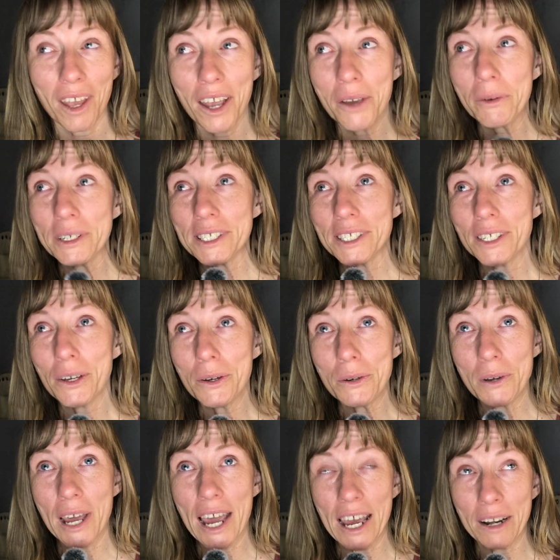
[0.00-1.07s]
I was
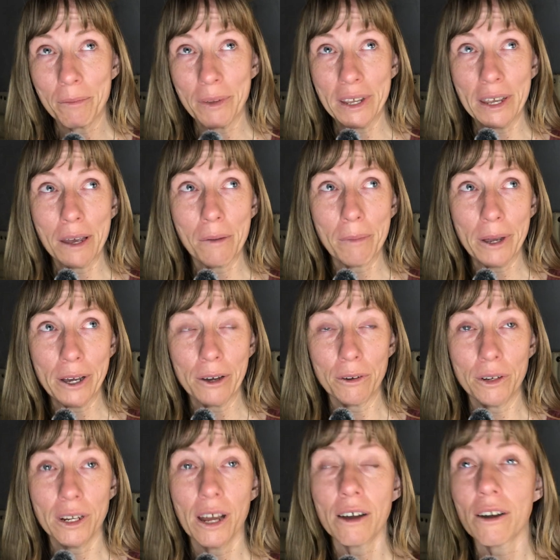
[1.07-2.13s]
so adamant
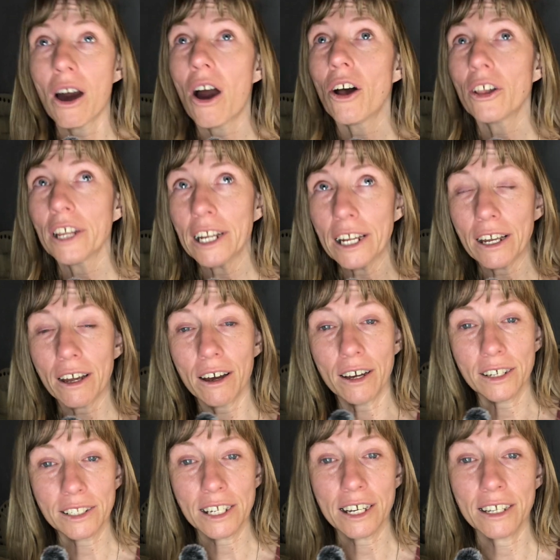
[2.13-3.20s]
about not calling it
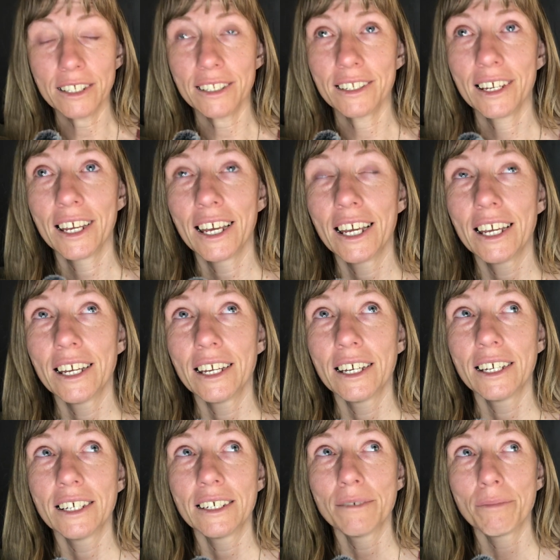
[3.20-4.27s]
God, not
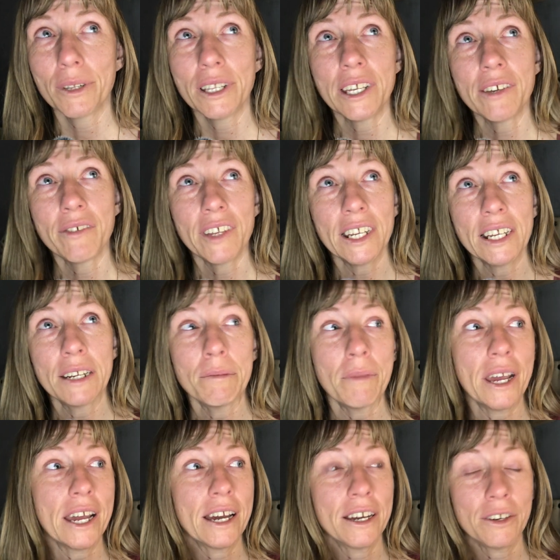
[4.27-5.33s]
believing in a
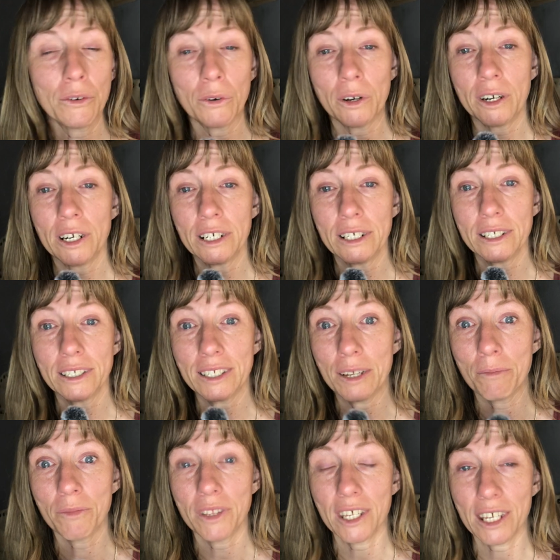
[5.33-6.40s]
man or
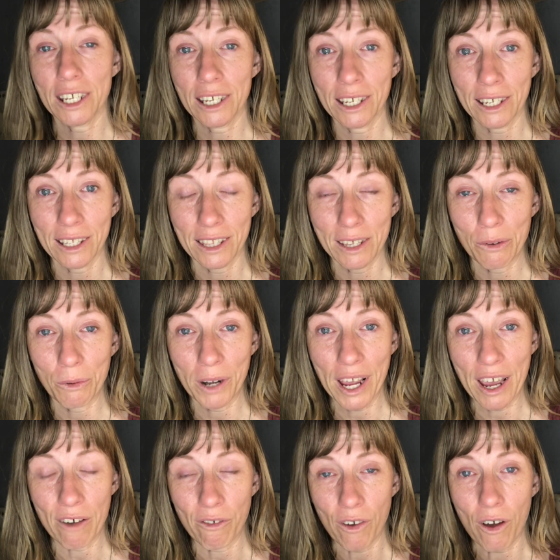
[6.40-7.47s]
something that would
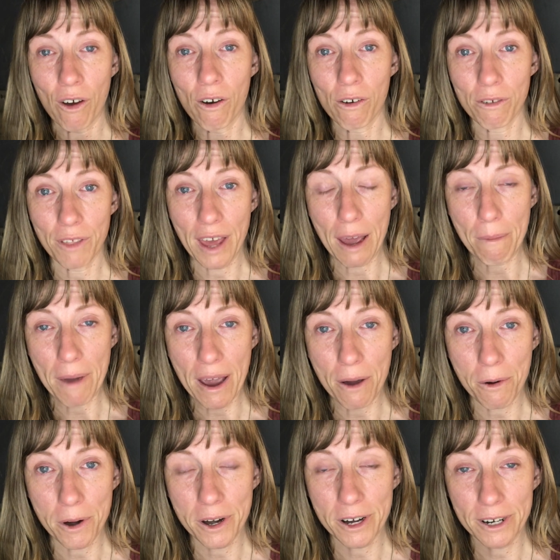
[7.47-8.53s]
have all that
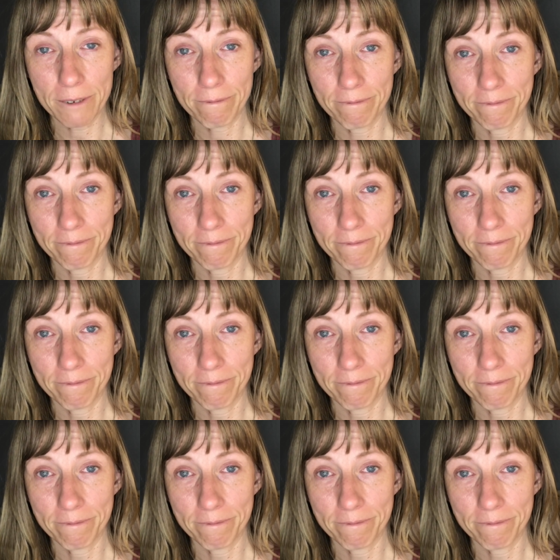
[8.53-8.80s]
power.